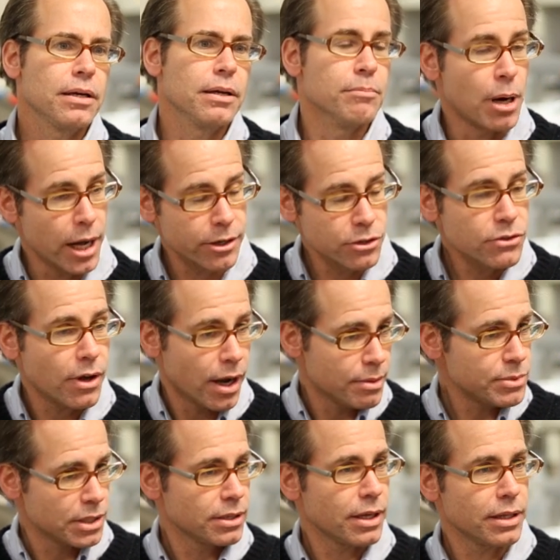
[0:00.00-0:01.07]
In modern
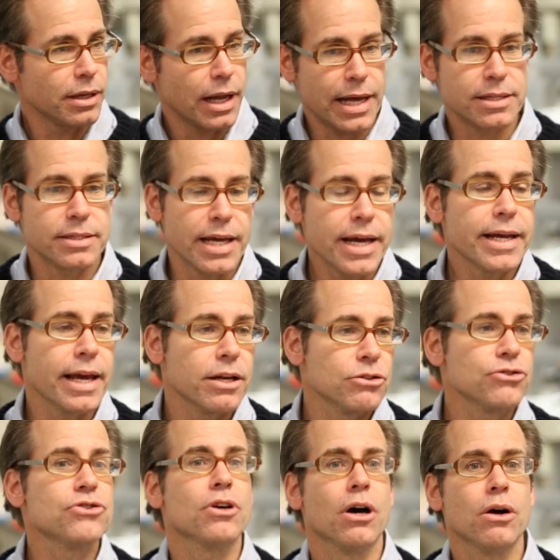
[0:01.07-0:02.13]
times, in the last decade
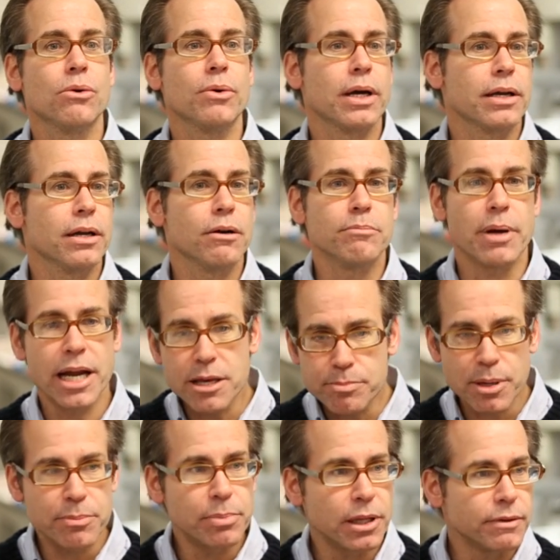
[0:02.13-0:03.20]
or so, many
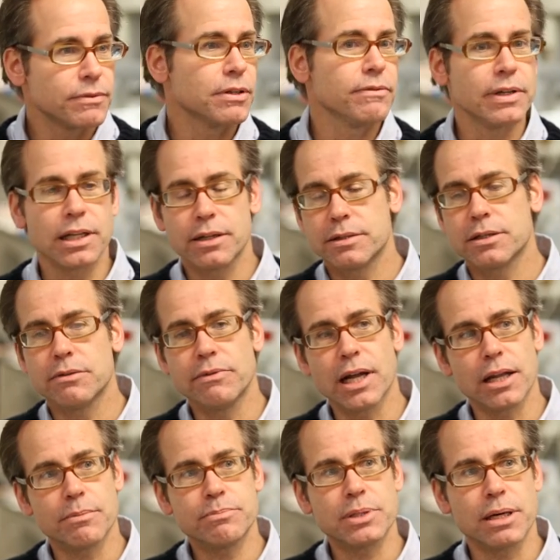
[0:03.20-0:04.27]
people have
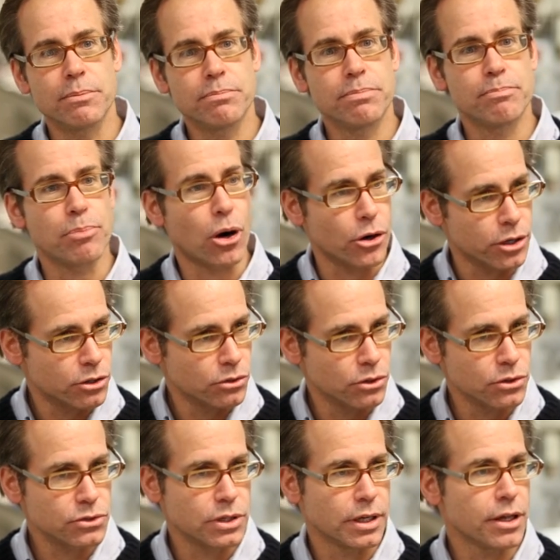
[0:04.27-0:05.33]
developed
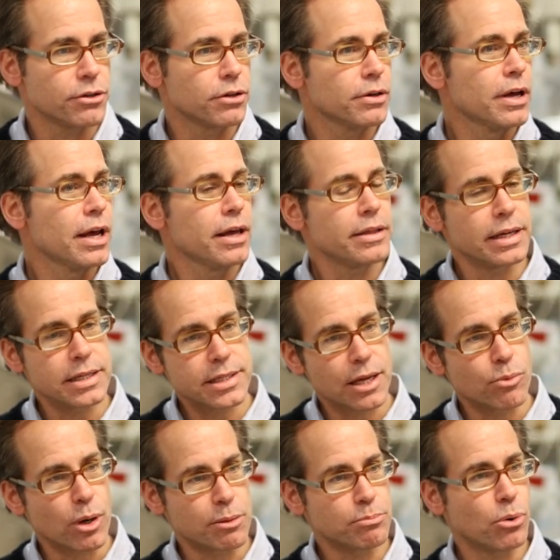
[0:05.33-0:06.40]
particles and other things
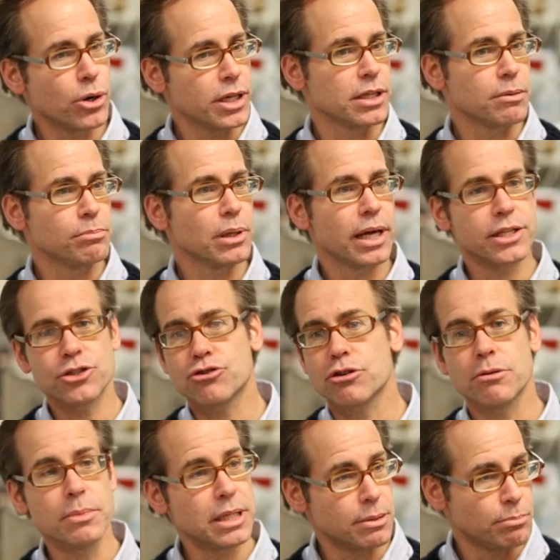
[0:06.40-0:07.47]
they want to put in the
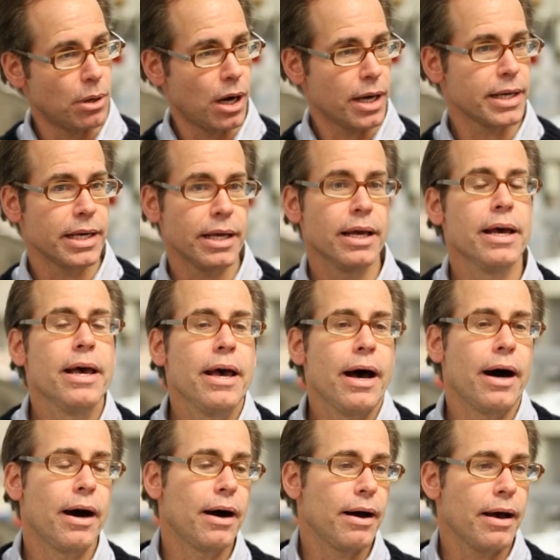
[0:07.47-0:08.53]
bloodstream, in the body,
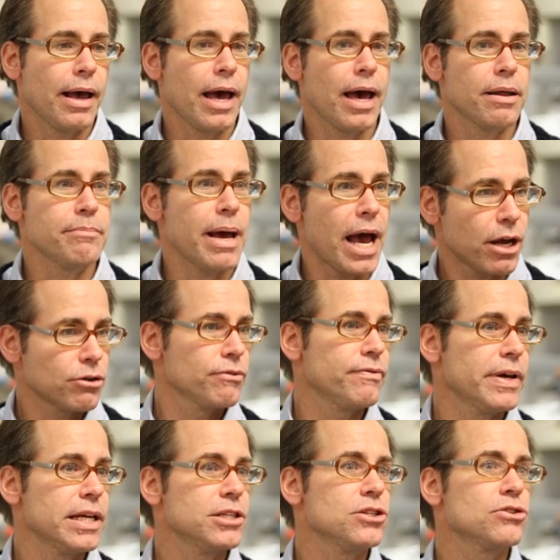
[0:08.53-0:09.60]
and
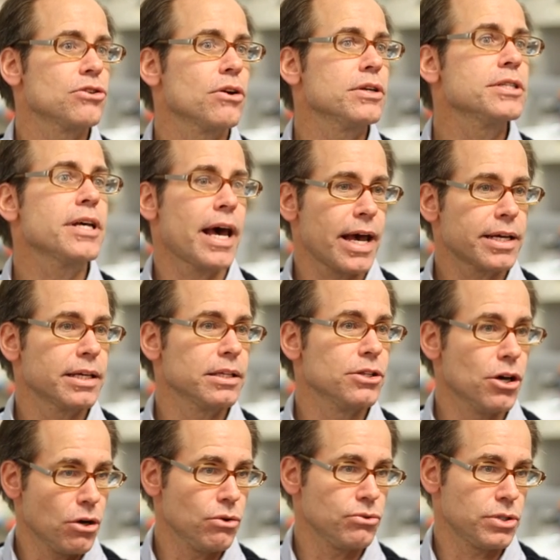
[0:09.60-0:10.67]
macrophages are attacking
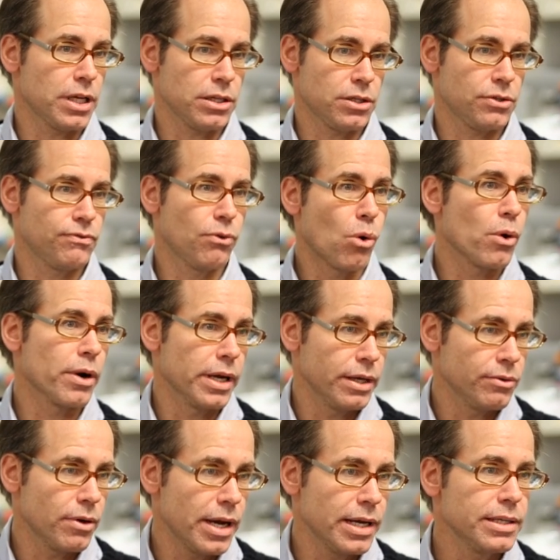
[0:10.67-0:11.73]
those as
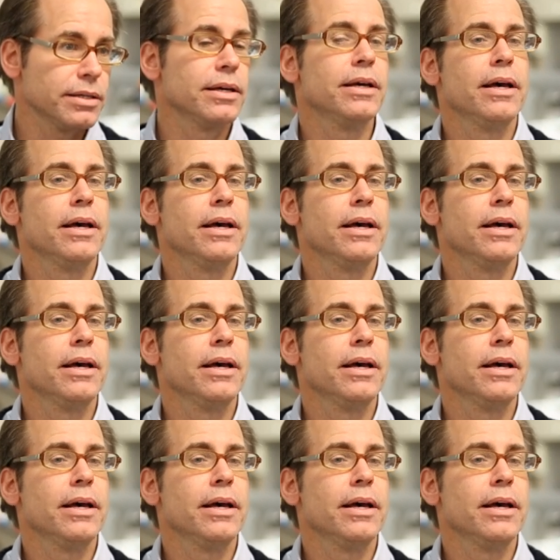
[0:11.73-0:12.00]
foreign, right?